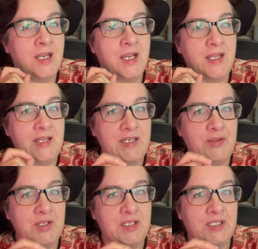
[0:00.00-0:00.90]
And then I
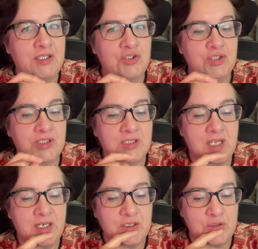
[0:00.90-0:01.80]
think I can just
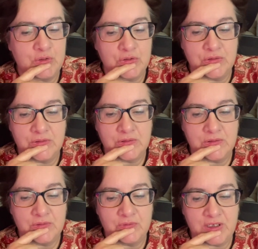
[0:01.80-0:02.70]
carry on
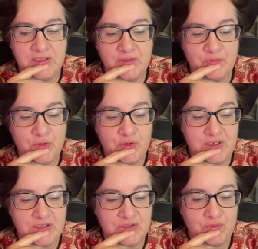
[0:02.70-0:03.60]
writing for the
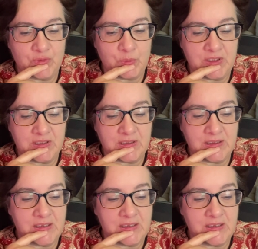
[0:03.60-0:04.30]
rest of the week.